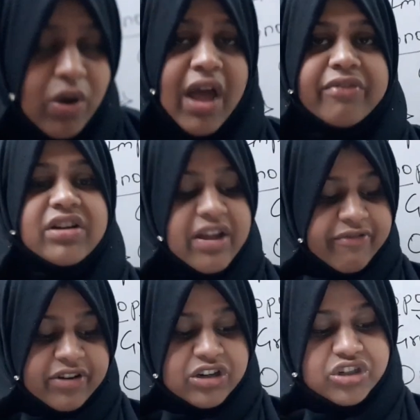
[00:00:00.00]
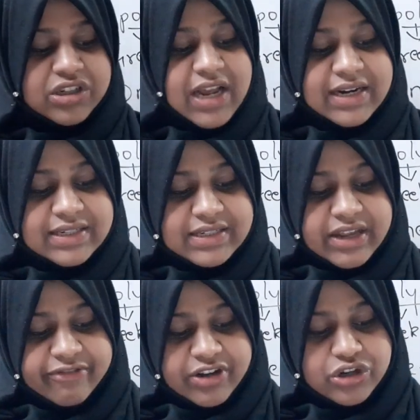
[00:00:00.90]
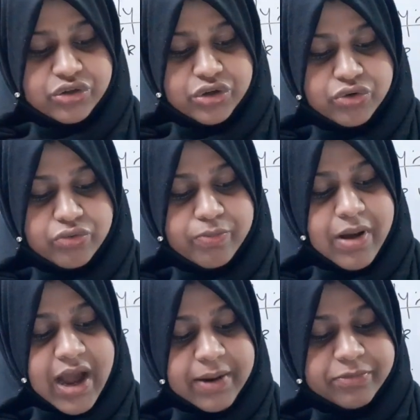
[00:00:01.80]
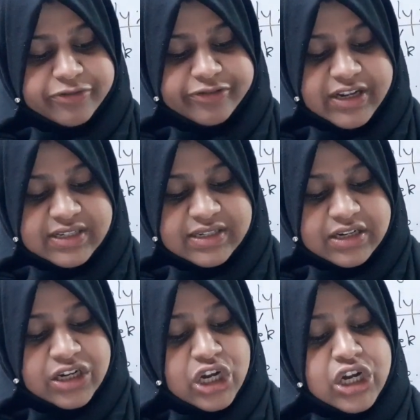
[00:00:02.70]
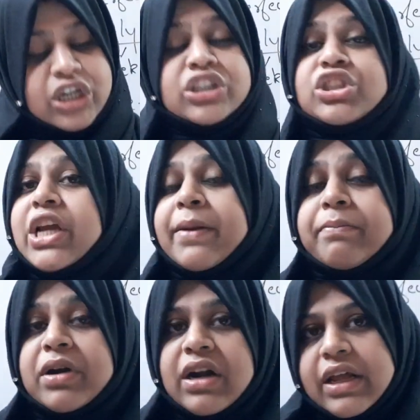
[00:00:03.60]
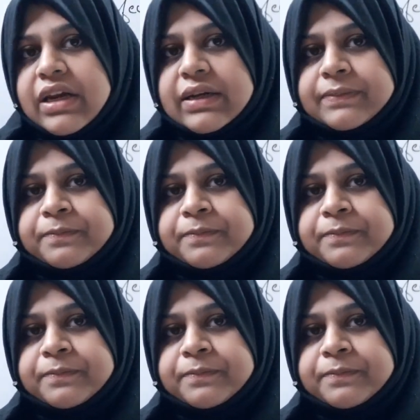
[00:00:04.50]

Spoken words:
have a definition that is given to you by Professor Chamberlain.